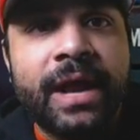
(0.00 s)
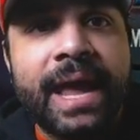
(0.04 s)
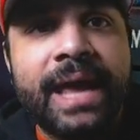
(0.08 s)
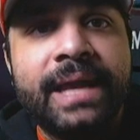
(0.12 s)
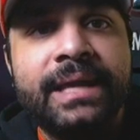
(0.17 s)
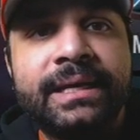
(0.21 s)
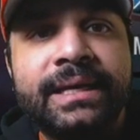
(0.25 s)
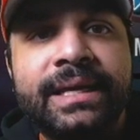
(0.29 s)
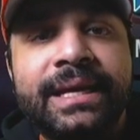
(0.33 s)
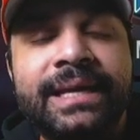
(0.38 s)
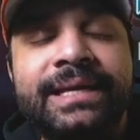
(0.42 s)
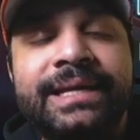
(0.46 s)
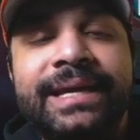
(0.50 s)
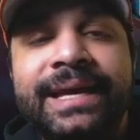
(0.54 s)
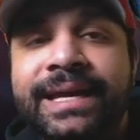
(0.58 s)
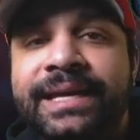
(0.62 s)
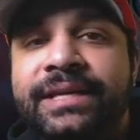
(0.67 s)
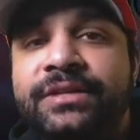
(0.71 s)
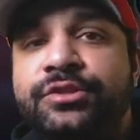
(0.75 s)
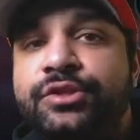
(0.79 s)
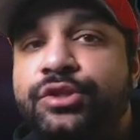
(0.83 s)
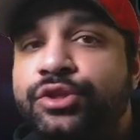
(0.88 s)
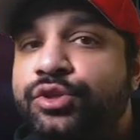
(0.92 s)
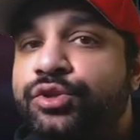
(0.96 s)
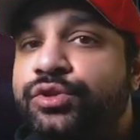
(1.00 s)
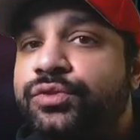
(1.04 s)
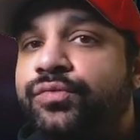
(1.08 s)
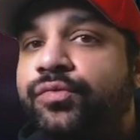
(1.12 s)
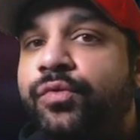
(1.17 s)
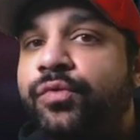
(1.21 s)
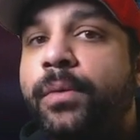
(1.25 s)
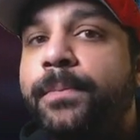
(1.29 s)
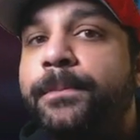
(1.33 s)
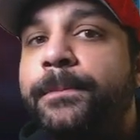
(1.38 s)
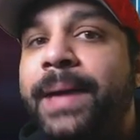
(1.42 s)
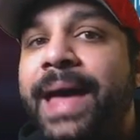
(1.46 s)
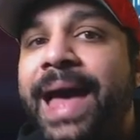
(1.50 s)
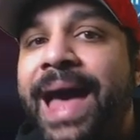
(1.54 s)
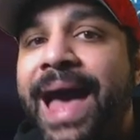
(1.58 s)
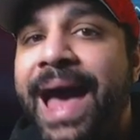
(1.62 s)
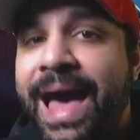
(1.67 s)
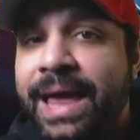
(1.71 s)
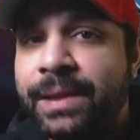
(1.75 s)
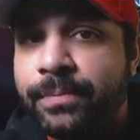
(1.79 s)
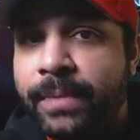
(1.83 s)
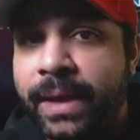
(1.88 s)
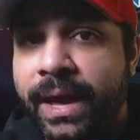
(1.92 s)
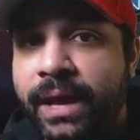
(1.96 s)
Anakin is used for
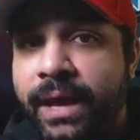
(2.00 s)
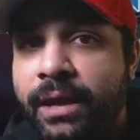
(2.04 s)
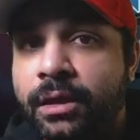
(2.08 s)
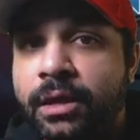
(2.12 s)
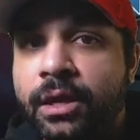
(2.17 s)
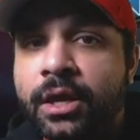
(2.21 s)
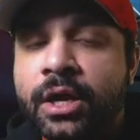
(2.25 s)
Padme.